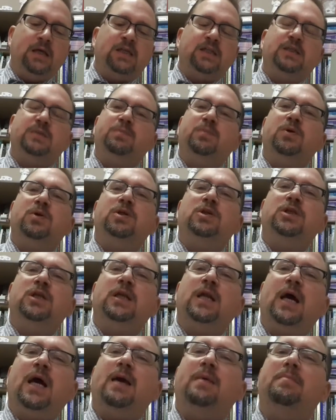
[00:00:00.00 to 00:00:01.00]

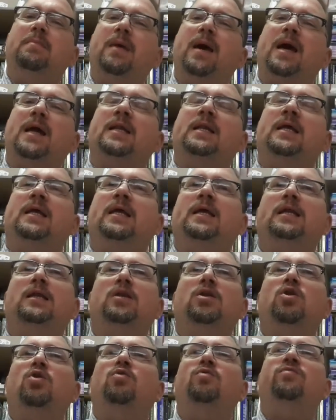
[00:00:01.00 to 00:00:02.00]
Spurgeon, I met
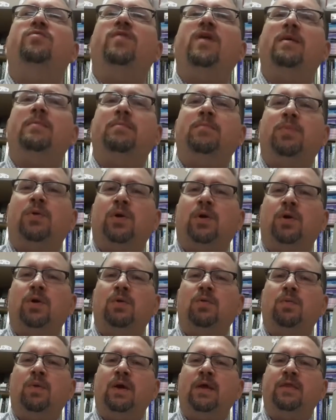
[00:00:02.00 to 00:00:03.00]
in
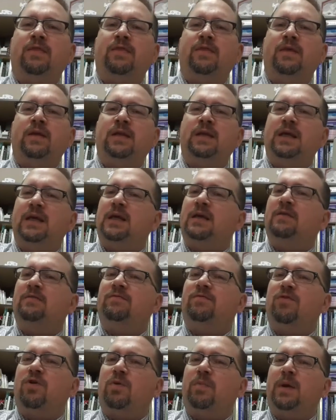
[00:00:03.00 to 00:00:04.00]
November with the Deacon
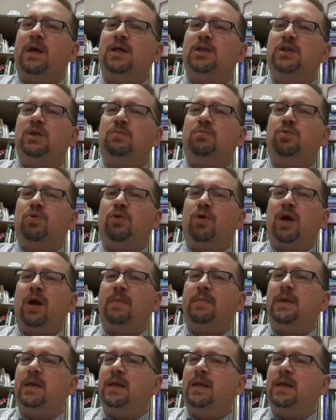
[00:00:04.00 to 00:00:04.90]
Formation Program.